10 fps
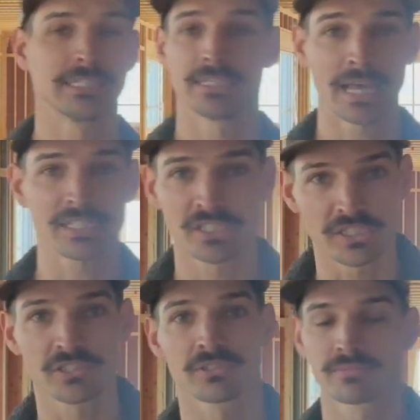That's
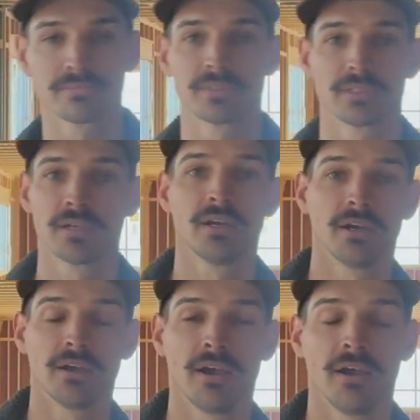just
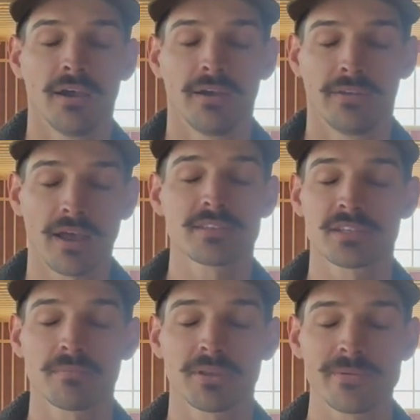not
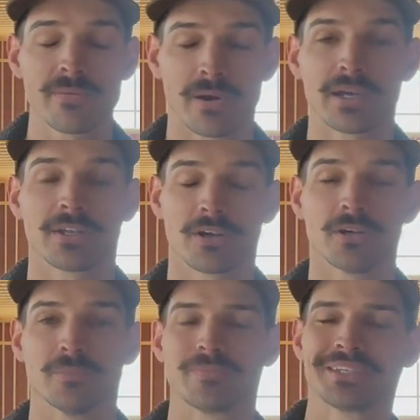something we want in our
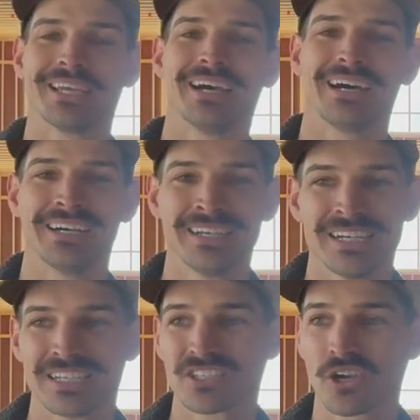home. Yeah.
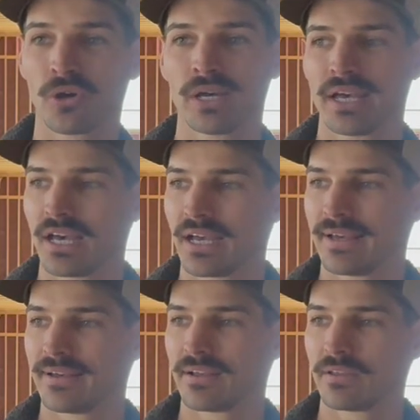So
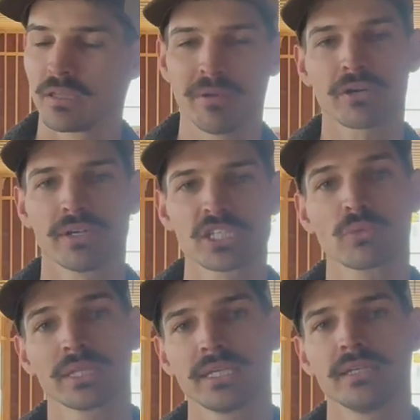the big risk
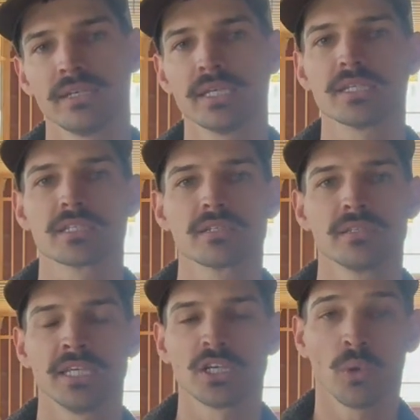with it is
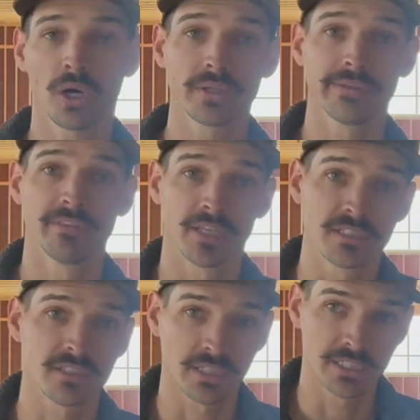the quality of the
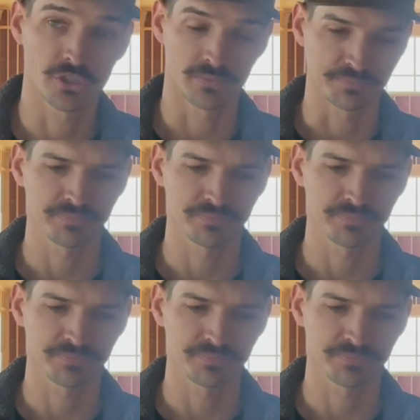installation.